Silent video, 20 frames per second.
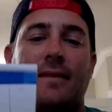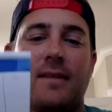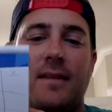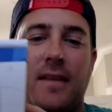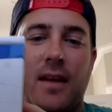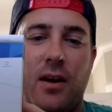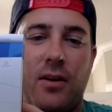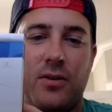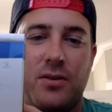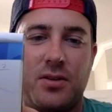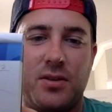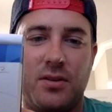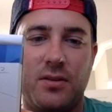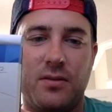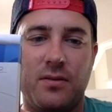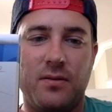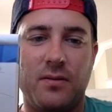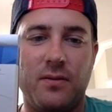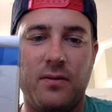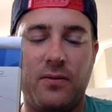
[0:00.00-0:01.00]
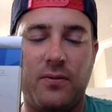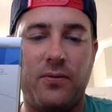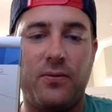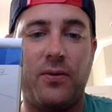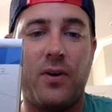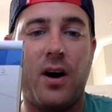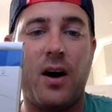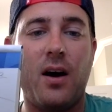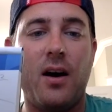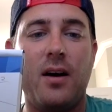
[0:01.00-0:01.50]
Garrison
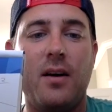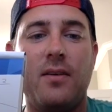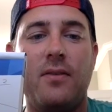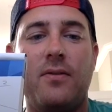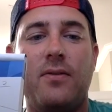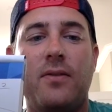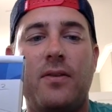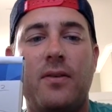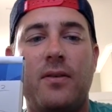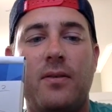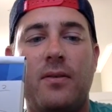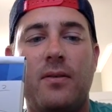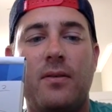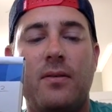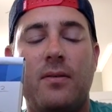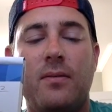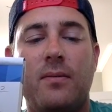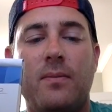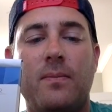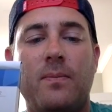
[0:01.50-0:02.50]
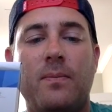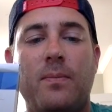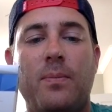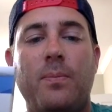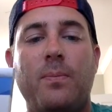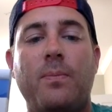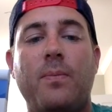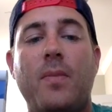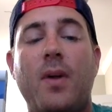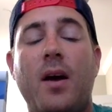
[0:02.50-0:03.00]
5.
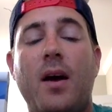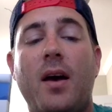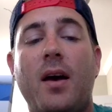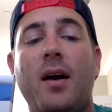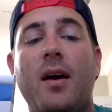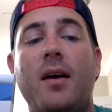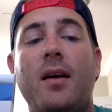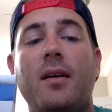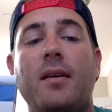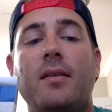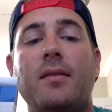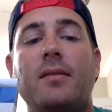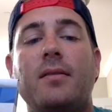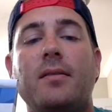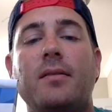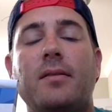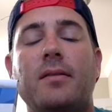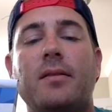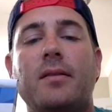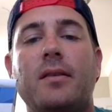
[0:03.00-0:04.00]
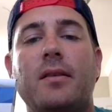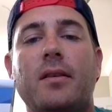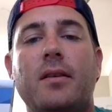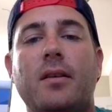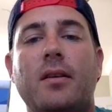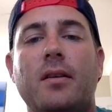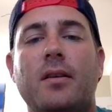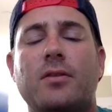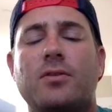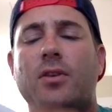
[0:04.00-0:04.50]
And
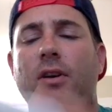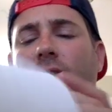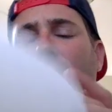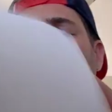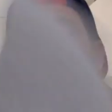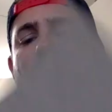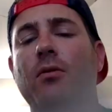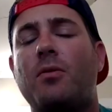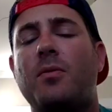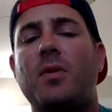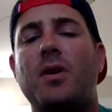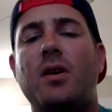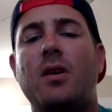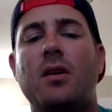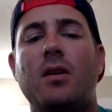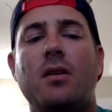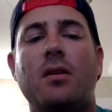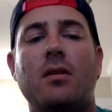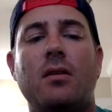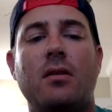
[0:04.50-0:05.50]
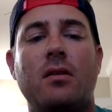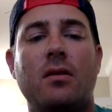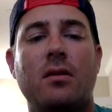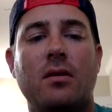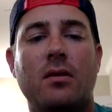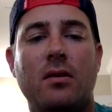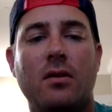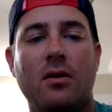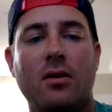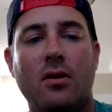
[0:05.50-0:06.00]
so I guess that would mean
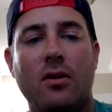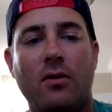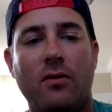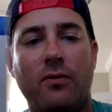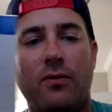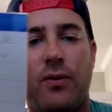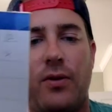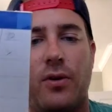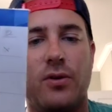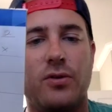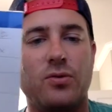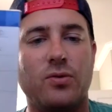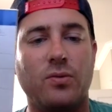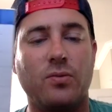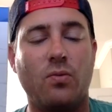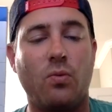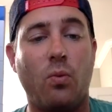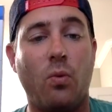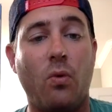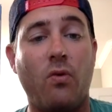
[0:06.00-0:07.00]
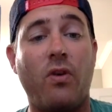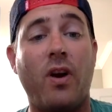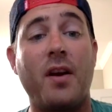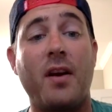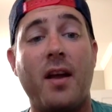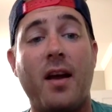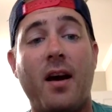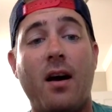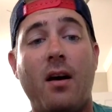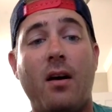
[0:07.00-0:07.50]
Freer's right
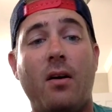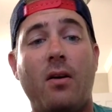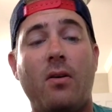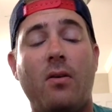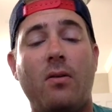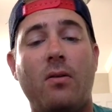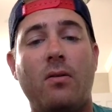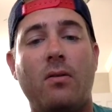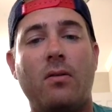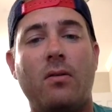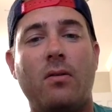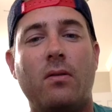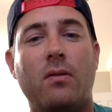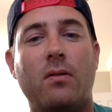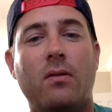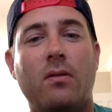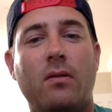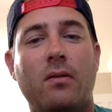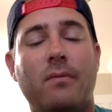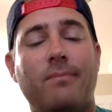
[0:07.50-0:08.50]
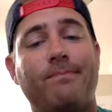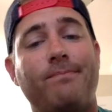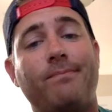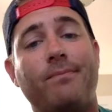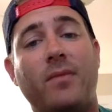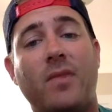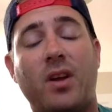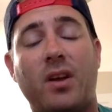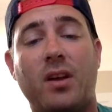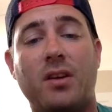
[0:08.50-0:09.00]
now,
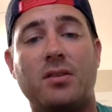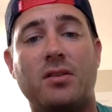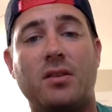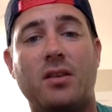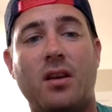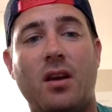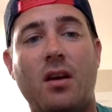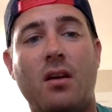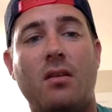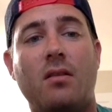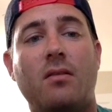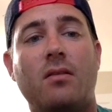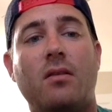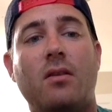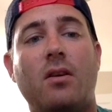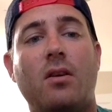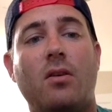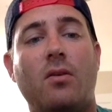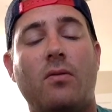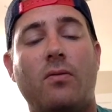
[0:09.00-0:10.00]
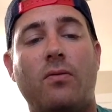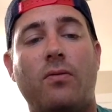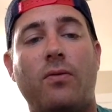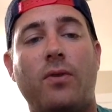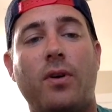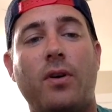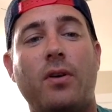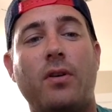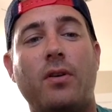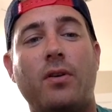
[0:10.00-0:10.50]
I guess in the end,
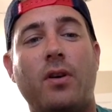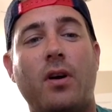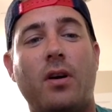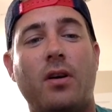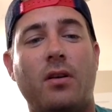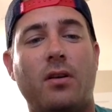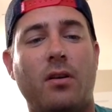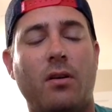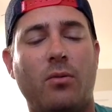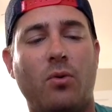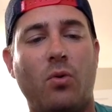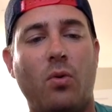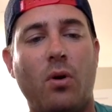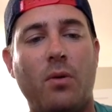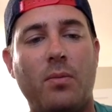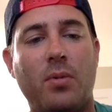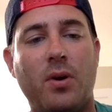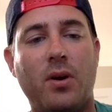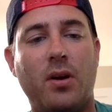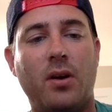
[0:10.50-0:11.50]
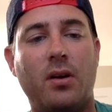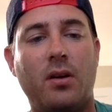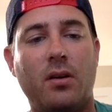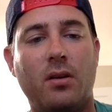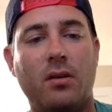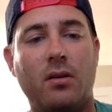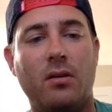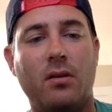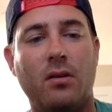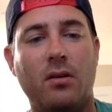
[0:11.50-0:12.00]
Freer, you got number 1 pick.
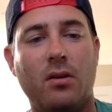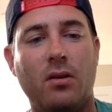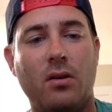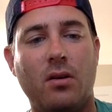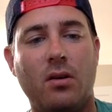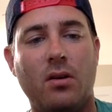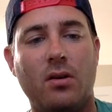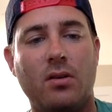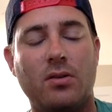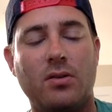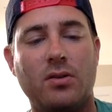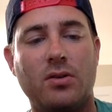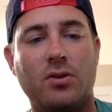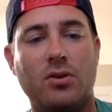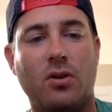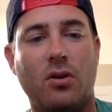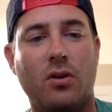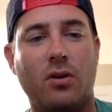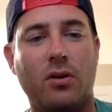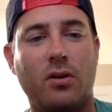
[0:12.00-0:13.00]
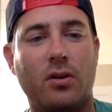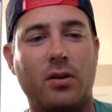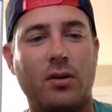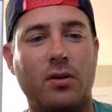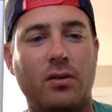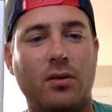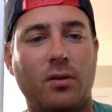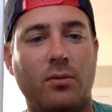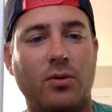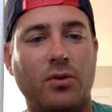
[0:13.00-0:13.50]
Sark,
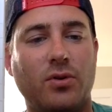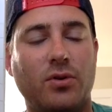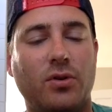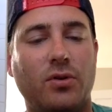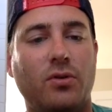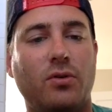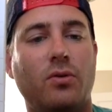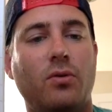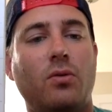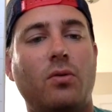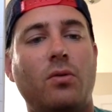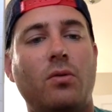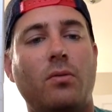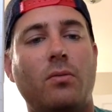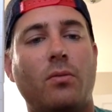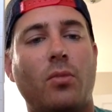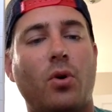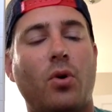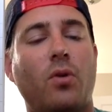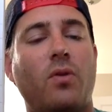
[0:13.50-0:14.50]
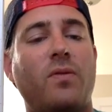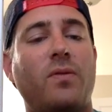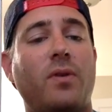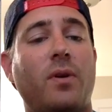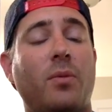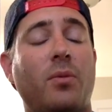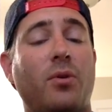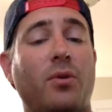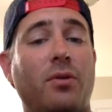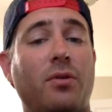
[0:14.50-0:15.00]
number 2. Murph,
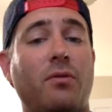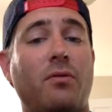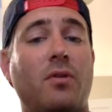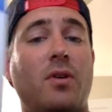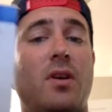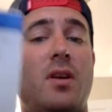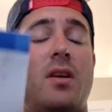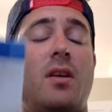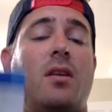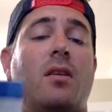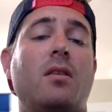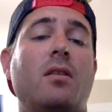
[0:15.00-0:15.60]
number 3.